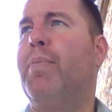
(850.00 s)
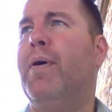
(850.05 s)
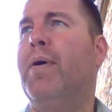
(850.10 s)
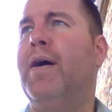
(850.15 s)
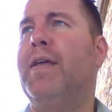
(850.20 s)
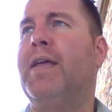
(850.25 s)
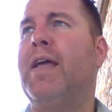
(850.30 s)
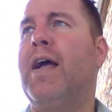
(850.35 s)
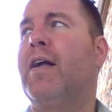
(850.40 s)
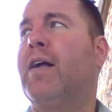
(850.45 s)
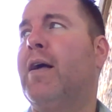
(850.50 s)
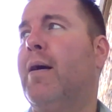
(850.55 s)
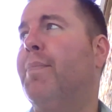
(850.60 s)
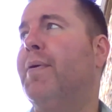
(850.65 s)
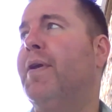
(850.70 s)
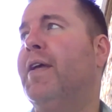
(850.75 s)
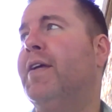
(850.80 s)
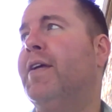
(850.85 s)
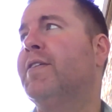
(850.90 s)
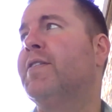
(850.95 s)
But yeah,
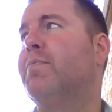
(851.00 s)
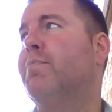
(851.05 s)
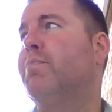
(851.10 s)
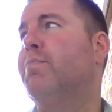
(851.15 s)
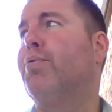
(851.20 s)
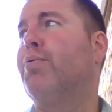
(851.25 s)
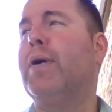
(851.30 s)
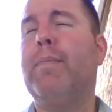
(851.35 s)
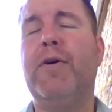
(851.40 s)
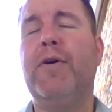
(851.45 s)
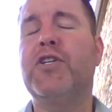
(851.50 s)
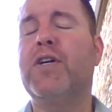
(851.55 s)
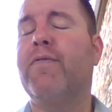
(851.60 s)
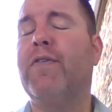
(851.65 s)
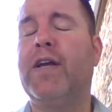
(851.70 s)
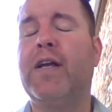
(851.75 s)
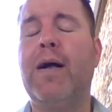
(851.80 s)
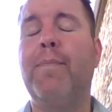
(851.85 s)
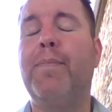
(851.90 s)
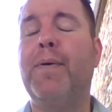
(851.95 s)
companies, pretty much
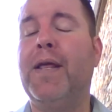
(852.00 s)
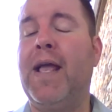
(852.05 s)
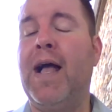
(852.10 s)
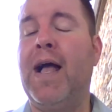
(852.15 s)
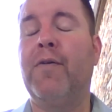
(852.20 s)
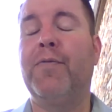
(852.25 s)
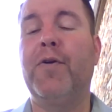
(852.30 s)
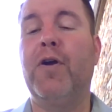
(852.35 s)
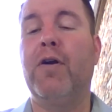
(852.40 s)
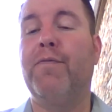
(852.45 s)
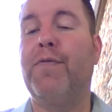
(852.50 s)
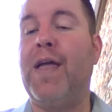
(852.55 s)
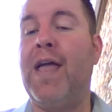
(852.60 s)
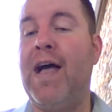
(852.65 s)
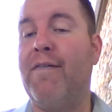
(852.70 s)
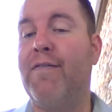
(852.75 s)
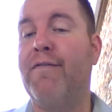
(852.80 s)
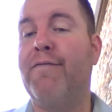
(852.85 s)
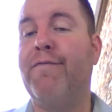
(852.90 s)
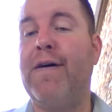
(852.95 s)
every company out there, if they
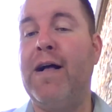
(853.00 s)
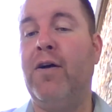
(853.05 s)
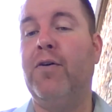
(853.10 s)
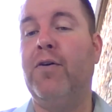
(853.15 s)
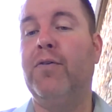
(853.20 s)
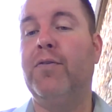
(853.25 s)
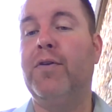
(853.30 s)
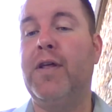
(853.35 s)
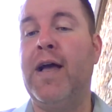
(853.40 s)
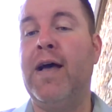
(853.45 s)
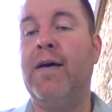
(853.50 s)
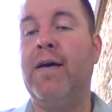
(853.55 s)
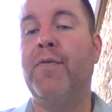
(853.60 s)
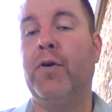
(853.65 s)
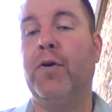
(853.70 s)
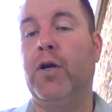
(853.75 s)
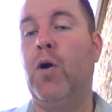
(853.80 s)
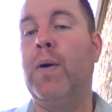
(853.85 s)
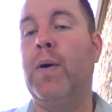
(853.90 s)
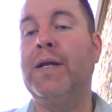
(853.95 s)
haven't filed yet,
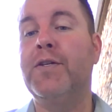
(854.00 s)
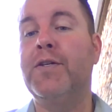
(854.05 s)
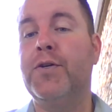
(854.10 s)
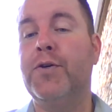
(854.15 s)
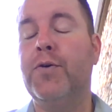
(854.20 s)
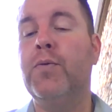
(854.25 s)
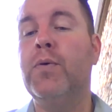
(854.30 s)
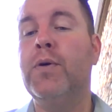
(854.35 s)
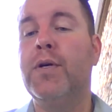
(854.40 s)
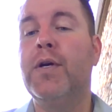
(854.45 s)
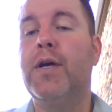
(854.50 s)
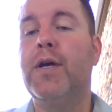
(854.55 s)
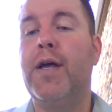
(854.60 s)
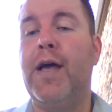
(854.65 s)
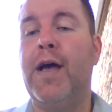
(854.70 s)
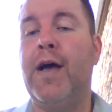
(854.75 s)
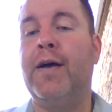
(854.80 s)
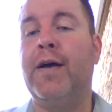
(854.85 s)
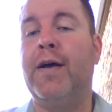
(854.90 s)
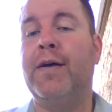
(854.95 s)
they're going to.
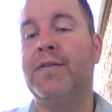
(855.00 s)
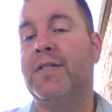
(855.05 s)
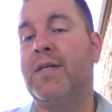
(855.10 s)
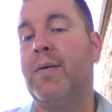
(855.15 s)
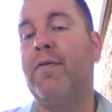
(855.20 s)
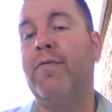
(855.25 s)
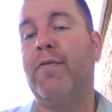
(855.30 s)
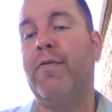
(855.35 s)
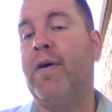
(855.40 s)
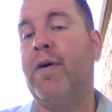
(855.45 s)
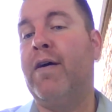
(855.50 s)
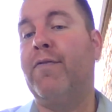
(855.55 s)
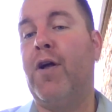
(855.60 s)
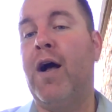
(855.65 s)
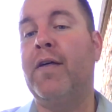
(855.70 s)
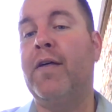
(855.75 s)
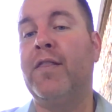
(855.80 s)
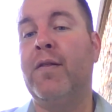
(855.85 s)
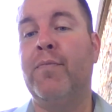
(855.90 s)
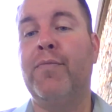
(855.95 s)
And some of them have
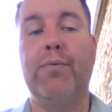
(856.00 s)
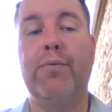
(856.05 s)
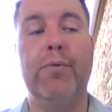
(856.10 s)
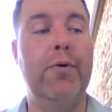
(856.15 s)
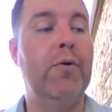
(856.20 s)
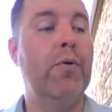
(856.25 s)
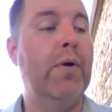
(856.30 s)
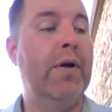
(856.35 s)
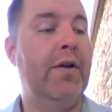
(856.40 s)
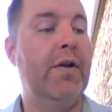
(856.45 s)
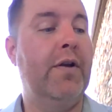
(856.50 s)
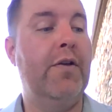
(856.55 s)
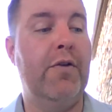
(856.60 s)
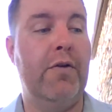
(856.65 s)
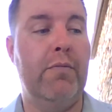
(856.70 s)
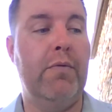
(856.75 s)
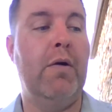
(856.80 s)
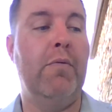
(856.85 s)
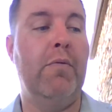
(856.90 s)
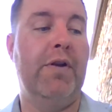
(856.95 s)
gotten them through, and
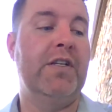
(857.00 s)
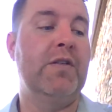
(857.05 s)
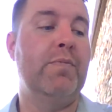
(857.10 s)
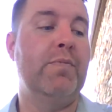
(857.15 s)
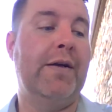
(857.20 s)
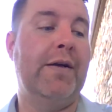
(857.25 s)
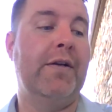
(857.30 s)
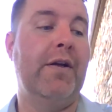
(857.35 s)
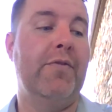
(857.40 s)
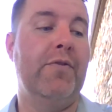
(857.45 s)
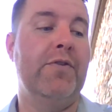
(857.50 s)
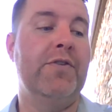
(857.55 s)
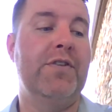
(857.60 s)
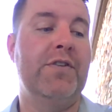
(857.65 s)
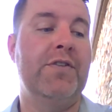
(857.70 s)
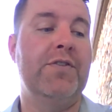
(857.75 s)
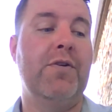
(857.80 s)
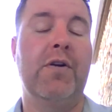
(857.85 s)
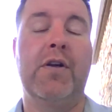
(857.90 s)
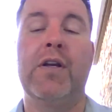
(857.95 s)
I would expect others
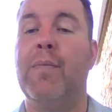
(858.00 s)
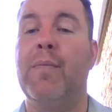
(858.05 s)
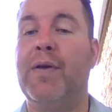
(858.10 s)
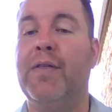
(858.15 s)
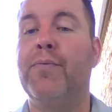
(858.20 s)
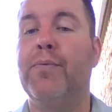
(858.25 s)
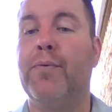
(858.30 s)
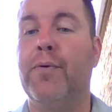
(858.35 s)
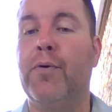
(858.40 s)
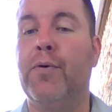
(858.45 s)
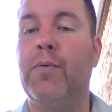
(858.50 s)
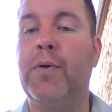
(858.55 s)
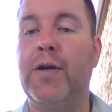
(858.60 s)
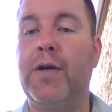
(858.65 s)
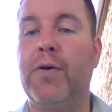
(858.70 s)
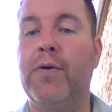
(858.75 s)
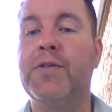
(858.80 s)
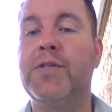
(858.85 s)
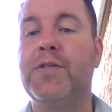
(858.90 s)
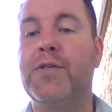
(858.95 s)
to start coming through
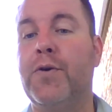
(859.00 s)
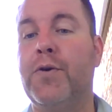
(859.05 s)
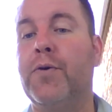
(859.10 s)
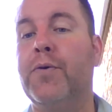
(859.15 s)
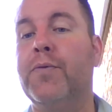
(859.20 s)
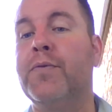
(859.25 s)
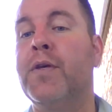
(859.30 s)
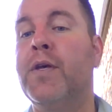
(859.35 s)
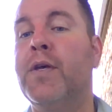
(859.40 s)
here soon.